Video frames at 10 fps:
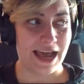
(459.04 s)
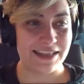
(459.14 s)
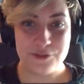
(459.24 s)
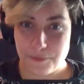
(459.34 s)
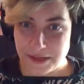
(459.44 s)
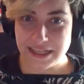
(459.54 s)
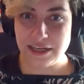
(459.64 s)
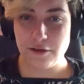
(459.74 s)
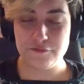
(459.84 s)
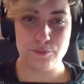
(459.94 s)
at the
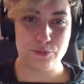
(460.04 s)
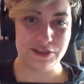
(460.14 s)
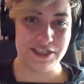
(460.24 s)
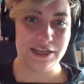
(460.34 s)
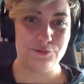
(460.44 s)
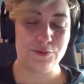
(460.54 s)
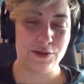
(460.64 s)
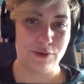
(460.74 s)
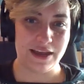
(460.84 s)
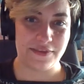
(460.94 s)
beginning of the project,
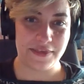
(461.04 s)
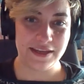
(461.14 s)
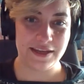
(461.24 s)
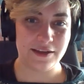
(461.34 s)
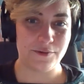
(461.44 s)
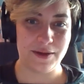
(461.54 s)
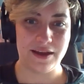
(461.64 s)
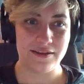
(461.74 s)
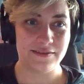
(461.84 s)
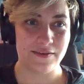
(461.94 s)
we were thinking
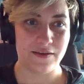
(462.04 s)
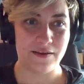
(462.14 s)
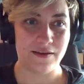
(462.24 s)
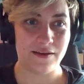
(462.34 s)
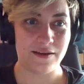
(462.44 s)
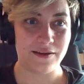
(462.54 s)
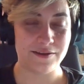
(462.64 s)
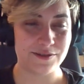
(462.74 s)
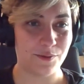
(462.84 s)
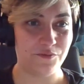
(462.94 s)
about
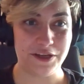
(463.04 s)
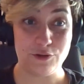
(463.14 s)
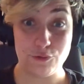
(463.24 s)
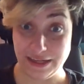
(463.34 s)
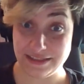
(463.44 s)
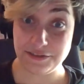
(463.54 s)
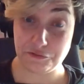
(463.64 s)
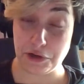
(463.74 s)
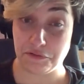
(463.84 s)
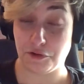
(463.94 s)
something quite
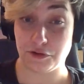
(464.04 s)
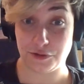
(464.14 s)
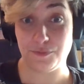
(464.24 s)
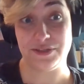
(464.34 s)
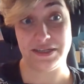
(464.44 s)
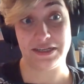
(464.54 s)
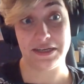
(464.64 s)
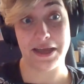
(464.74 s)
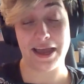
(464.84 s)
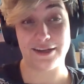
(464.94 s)
different for the music,
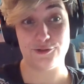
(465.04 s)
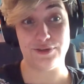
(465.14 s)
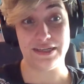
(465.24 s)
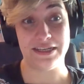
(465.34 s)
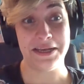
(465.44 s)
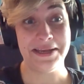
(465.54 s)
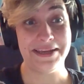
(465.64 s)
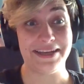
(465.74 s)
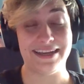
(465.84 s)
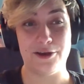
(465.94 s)
actually.
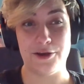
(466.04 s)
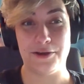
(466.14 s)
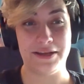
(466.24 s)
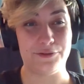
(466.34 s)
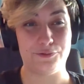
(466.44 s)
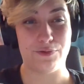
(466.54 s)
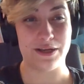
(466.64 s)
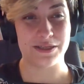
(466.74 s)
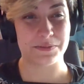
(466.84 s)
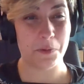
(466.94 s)
It
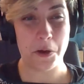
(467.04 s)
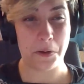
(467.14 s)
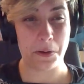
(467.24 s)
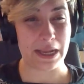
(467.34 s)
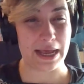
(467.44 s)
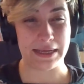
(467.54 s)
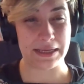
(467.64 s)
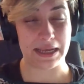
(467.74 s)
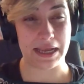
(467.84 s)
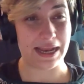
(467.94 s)
was more like
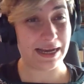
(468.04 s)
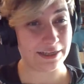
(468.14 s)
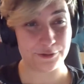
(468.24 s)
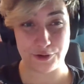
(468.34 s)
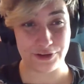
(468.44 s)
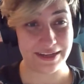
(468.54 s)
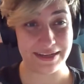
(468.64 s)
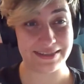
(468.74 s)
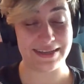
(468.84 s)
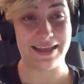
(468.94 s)

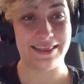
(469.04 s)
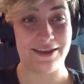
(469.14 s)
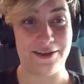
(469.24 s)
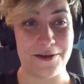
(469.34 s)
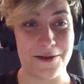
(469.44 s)
electronics and